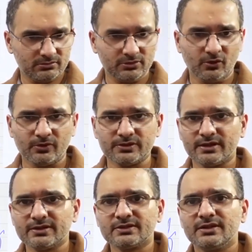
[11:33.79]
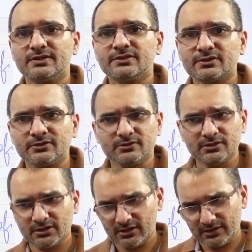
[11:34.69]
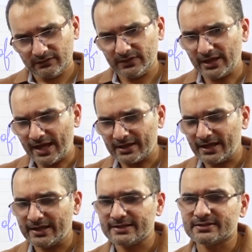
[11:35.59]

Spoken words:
Dono judges ke decision ko we'll analyze.